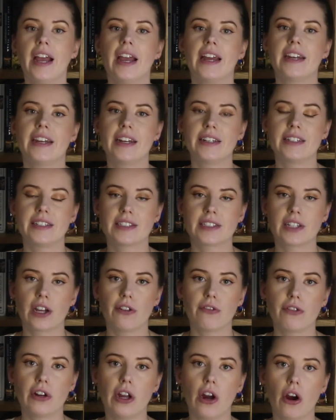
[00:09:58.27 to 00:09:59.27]
in a
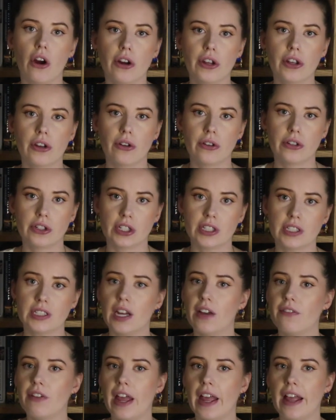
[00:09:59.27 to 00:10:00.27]
discovery archaeologists
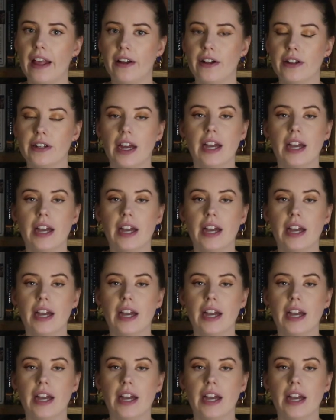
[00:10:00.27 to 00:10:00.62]
have hailed